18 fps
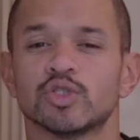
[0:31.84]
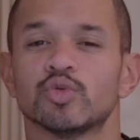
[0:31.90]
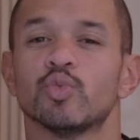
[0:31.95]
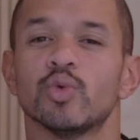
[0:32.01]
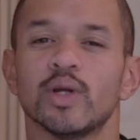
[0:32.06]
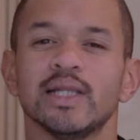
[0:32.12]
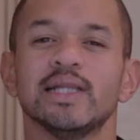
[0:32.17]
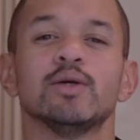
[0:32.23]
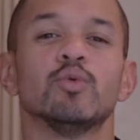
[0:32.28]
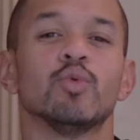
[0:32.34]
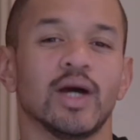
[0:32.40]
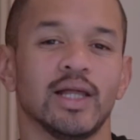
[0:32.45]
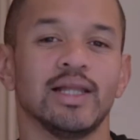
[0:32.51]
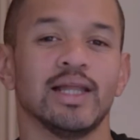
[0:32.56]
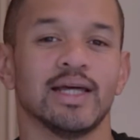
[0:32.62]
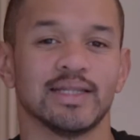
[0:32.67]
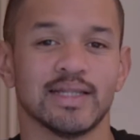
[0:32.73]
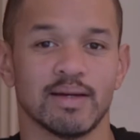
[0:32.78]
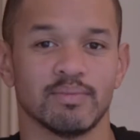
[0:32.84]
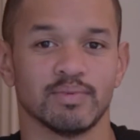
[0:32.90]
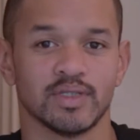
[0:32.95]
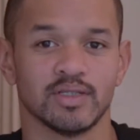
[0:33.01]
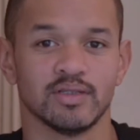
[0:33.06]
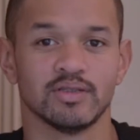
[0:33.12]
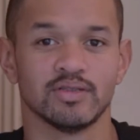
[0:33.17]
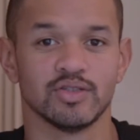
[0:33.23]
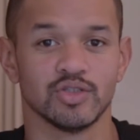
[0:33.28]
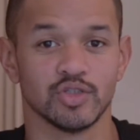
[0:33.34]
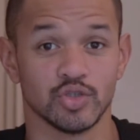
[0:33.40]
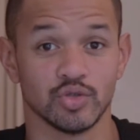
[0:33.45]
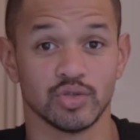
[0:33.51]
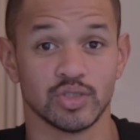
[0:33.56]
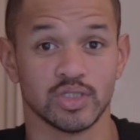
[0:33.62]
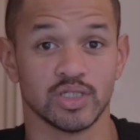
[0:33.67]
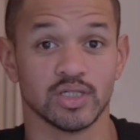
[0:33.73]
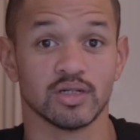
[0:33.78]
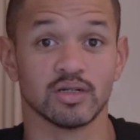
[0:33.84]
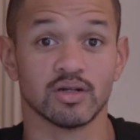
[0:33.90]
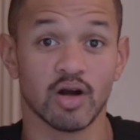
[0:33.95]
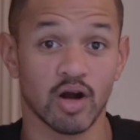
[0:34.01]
was really well adapted to using